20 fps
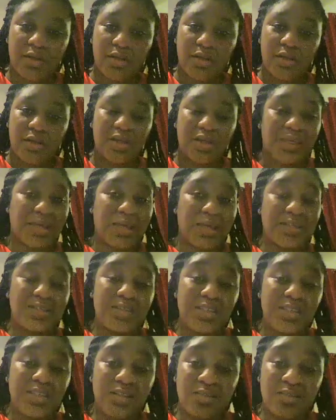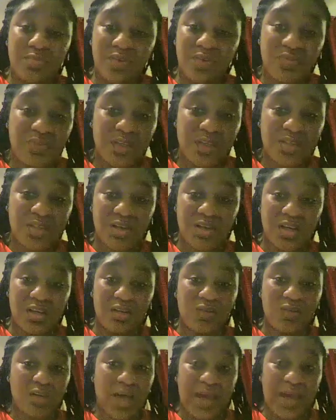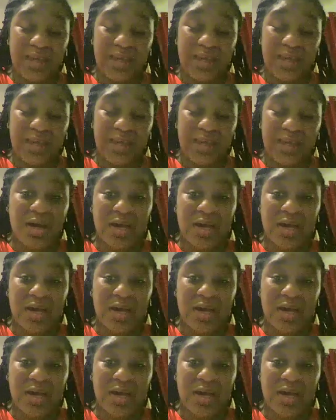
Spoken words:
You can still be Victor. Look, I came back.